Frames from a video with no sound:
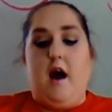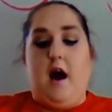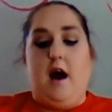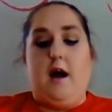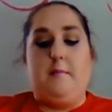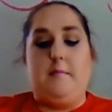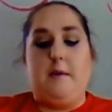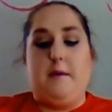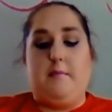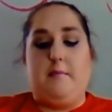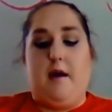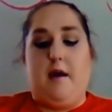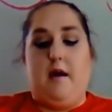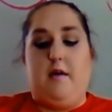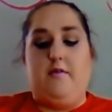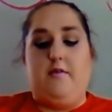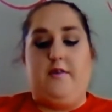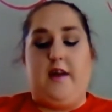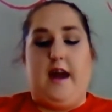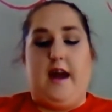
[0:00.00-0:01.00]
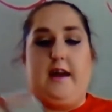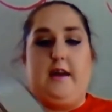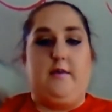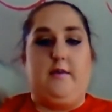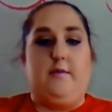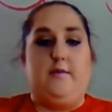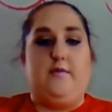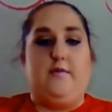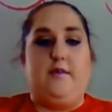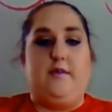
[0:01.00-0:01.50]
On my brows, I
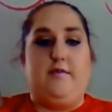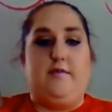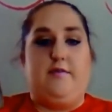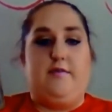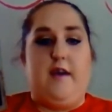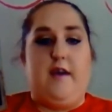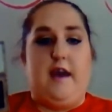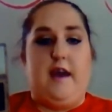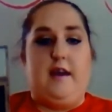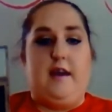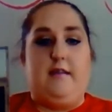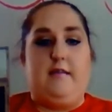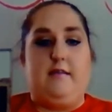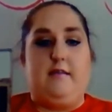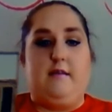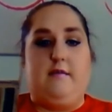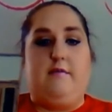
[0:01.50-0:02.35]
use Faint